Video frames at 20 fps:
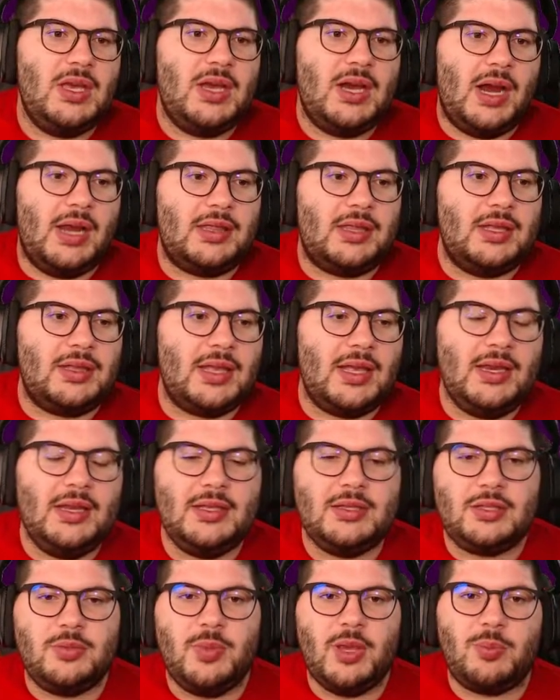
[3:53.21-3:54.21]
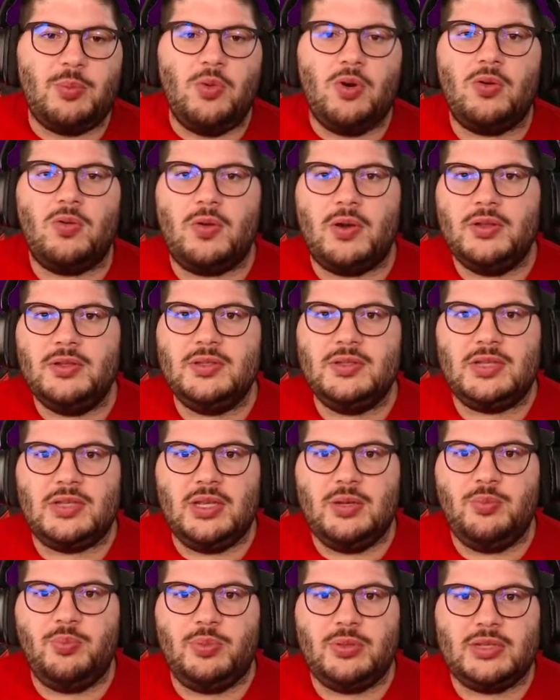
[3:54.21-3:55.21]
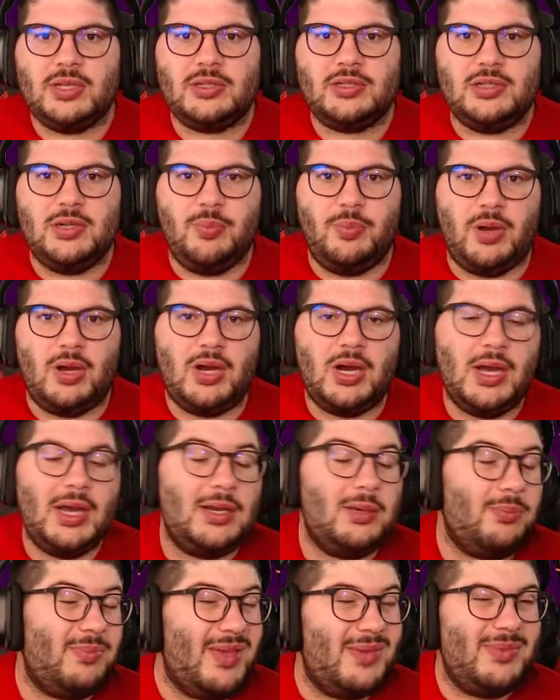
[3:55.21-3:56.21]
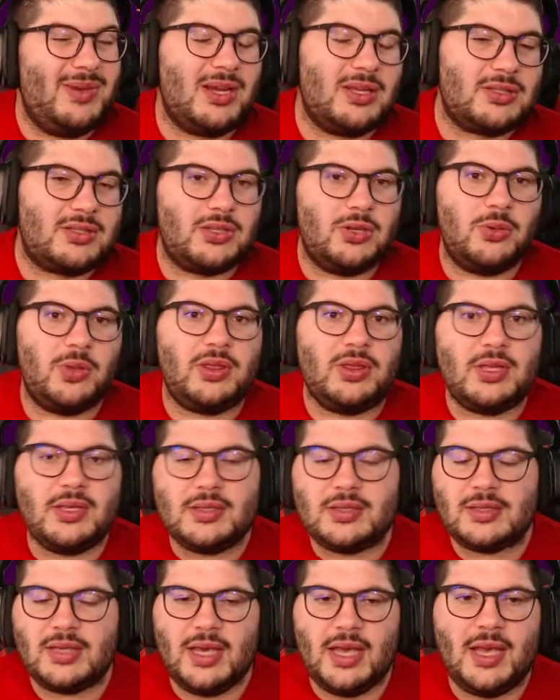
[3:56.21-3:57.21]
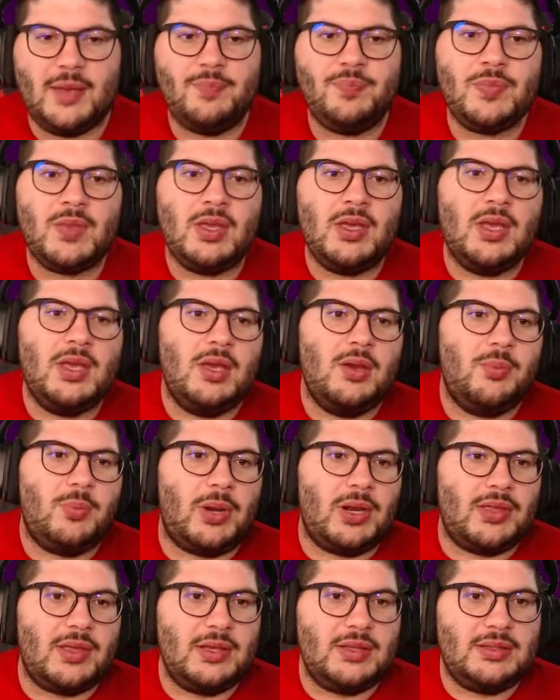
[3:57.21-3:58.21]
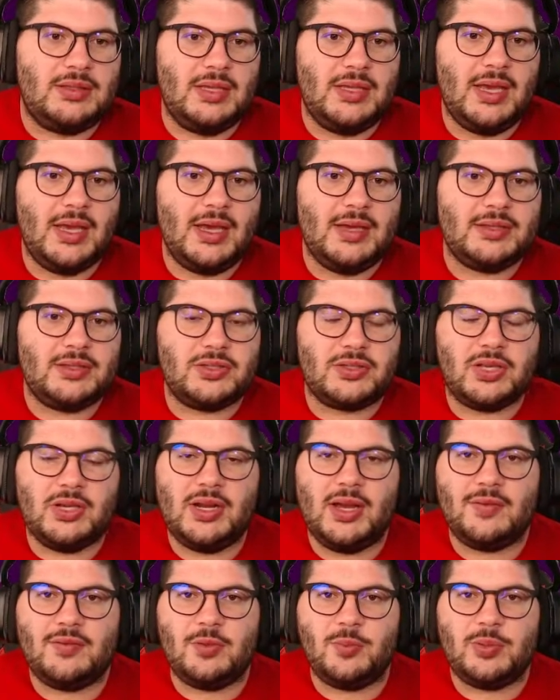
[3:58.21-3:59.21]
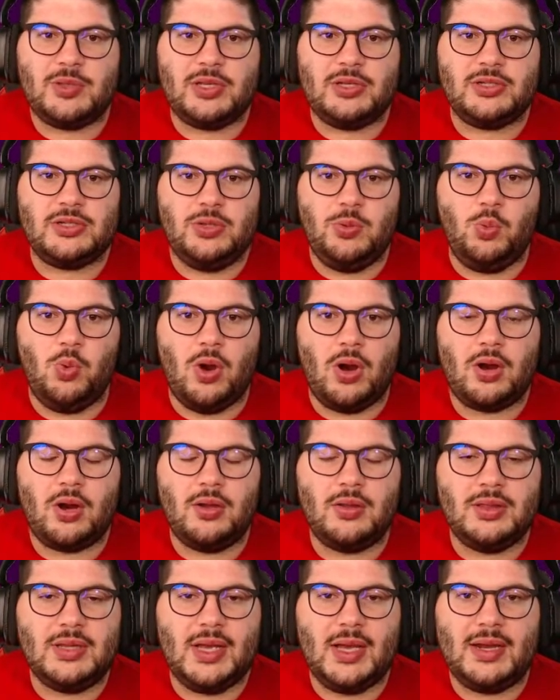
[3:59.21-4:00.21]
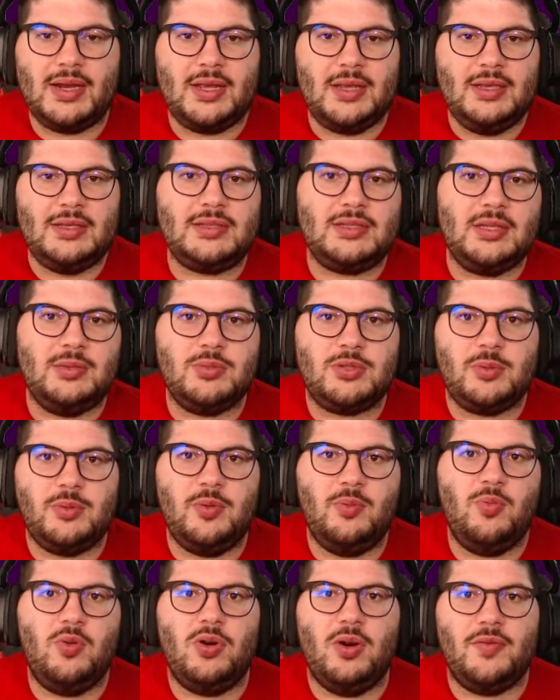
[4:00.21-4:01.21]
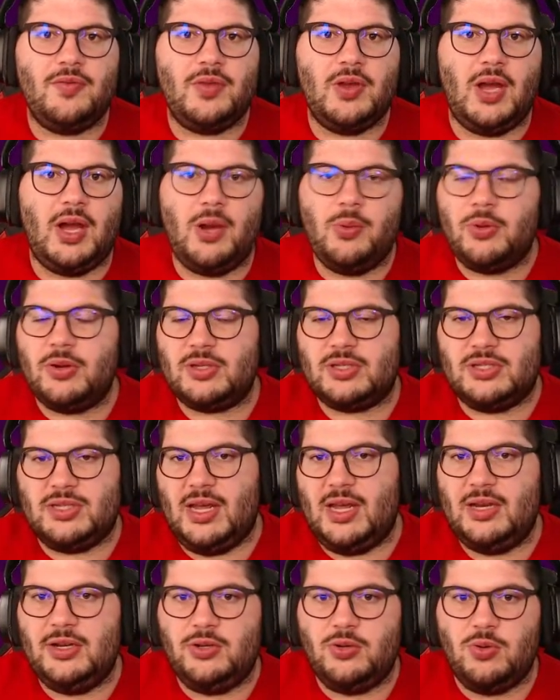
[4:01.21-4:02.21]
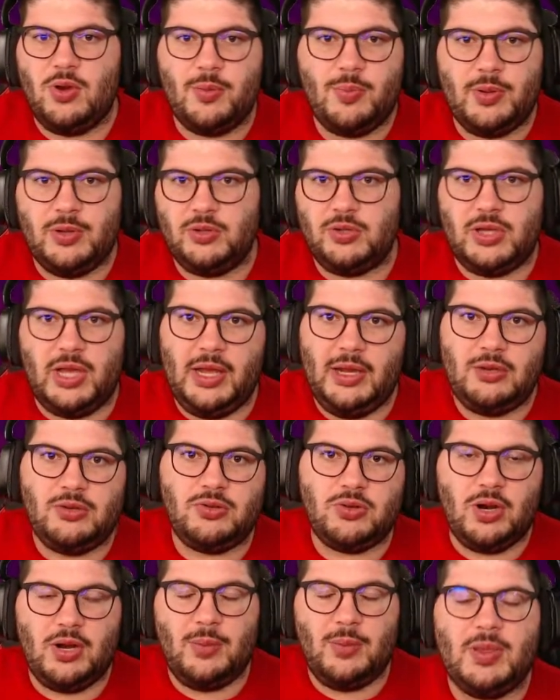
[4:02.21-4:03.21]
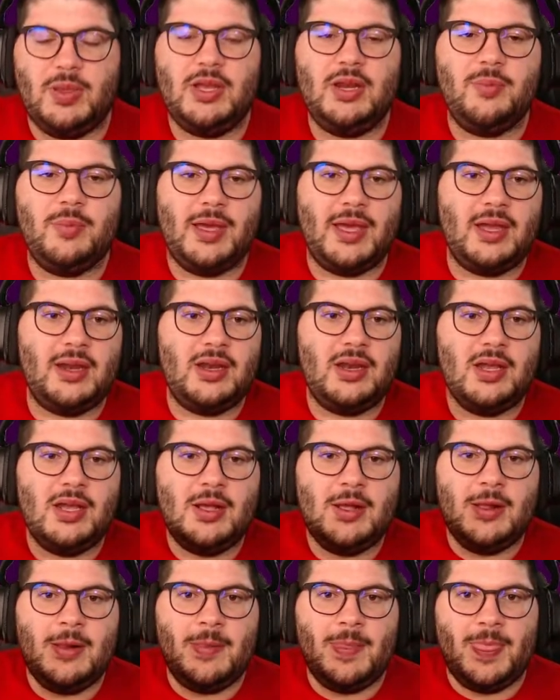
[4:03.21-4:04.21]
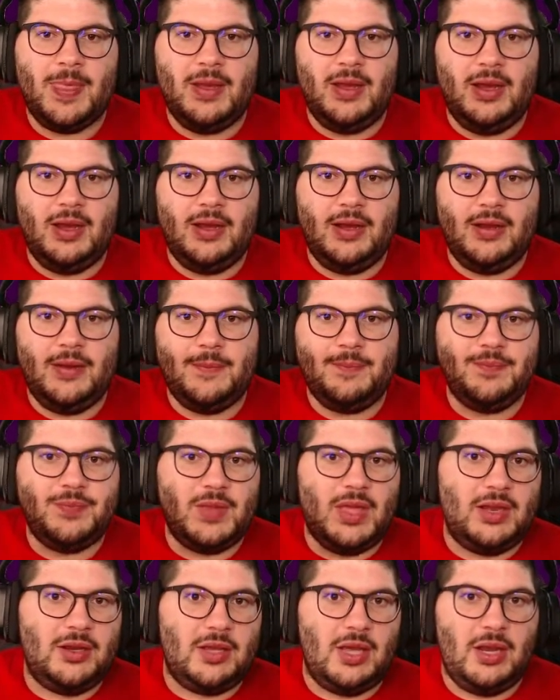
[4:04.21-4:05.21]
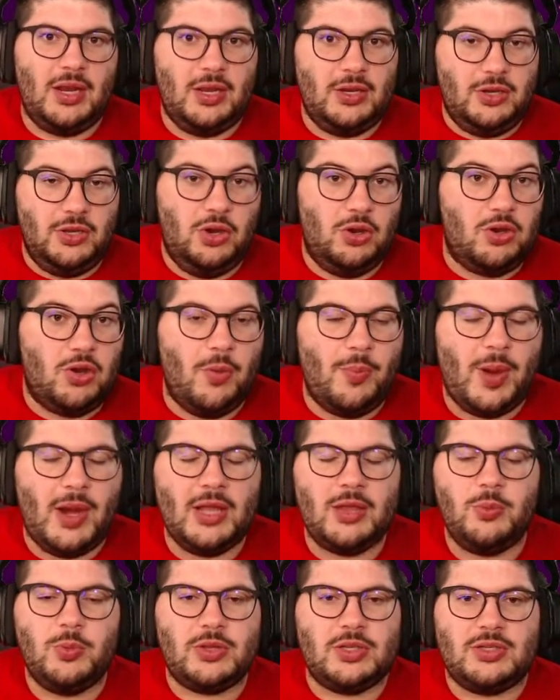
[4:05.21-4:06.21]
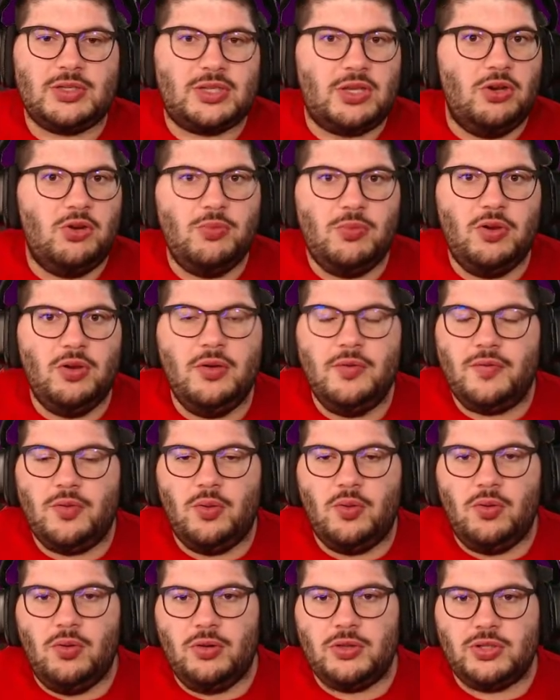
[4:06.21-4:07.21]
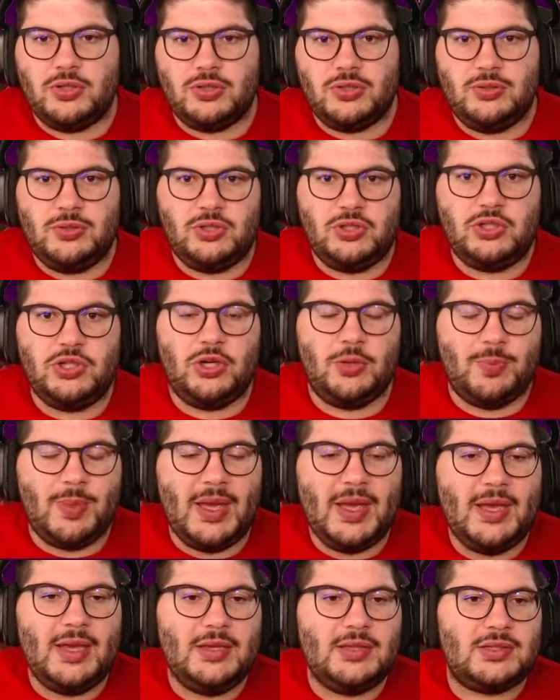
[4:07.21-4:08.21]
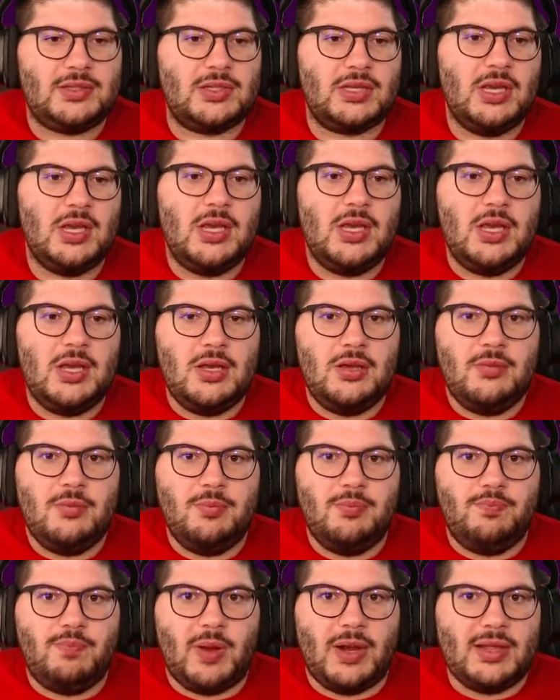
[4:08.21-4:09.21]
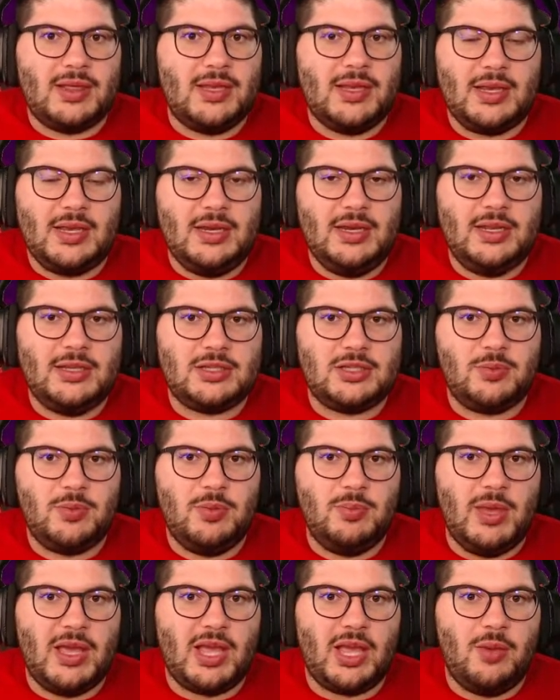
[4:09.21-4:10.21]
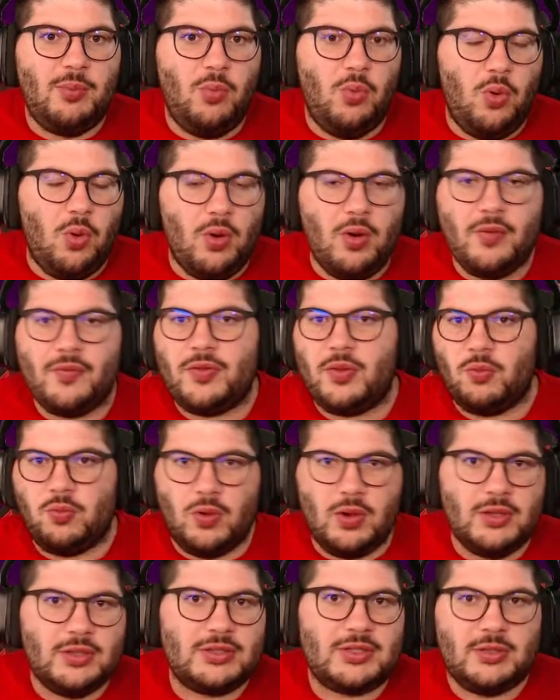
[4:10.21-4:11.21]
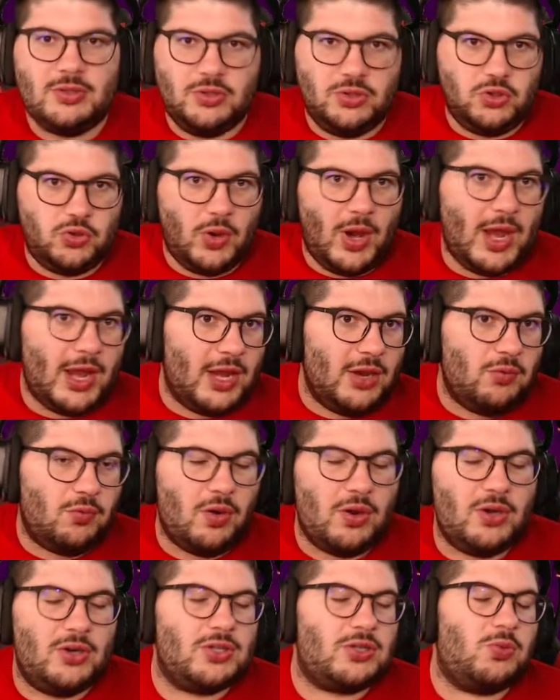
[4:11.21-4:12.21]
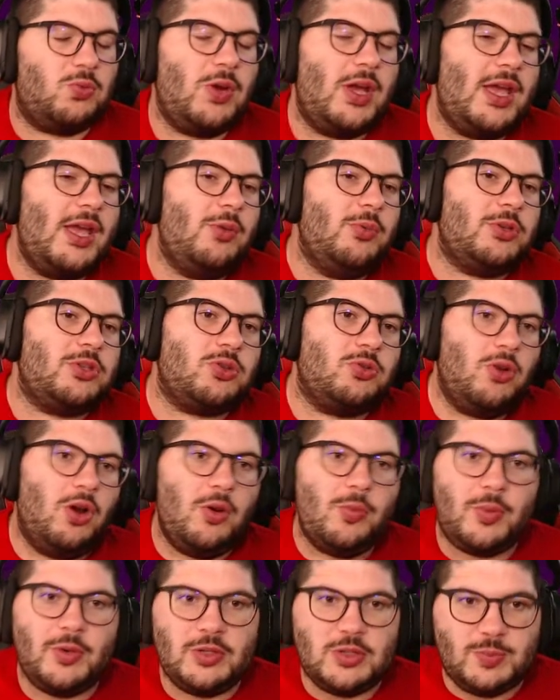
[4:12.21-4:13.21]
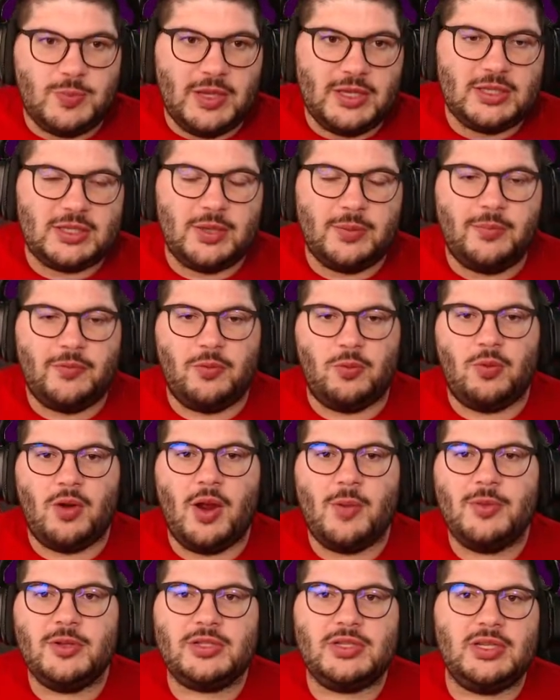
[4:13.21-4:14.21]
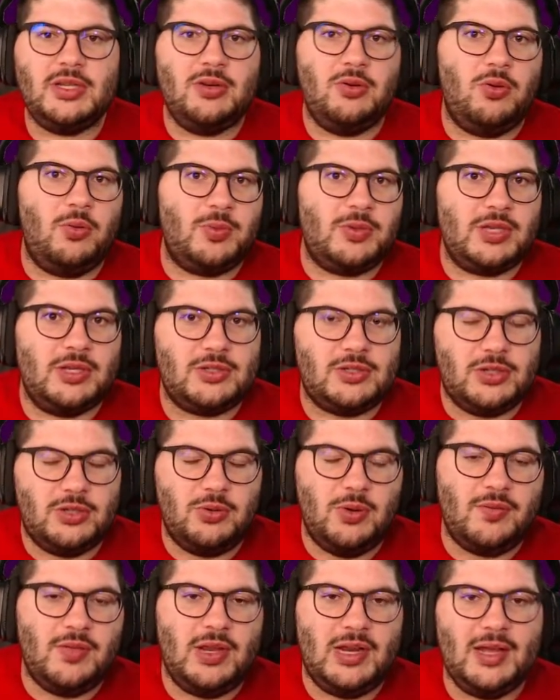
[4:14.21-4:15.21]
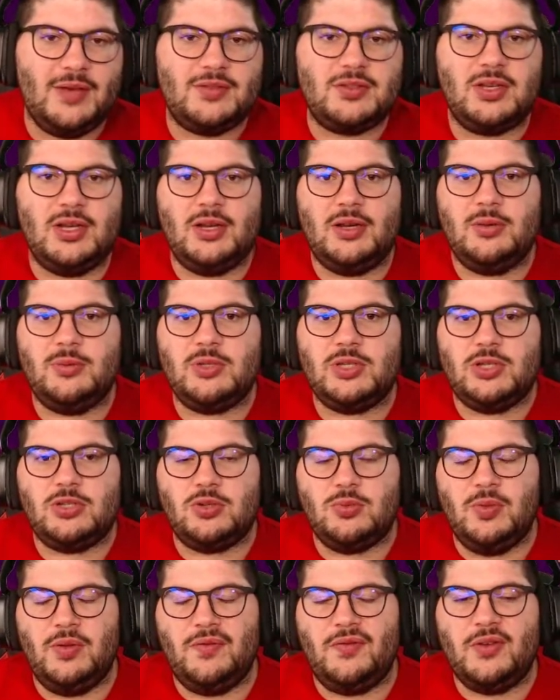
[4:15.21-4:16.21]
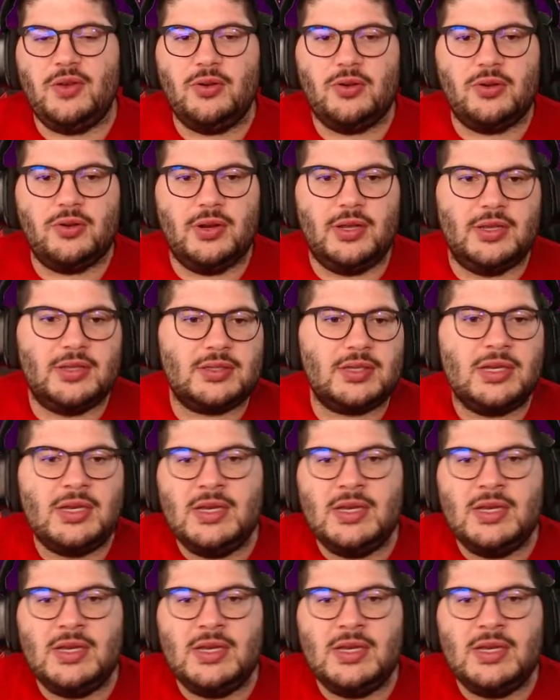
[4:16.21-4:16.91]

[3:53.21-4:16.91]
I think they need to make more runs in potentially in behind, maybe not so in this game, but I think Diaz is going to have to potentially work on that. He seems to be more of the I want to stand you up and try to the man, and go by them with a skill move or just sheer pace. But I think he needs to be making more of the runs and dragging runners away, which will open space up for Robertson or potentially whoever the left-sided central midfielder is.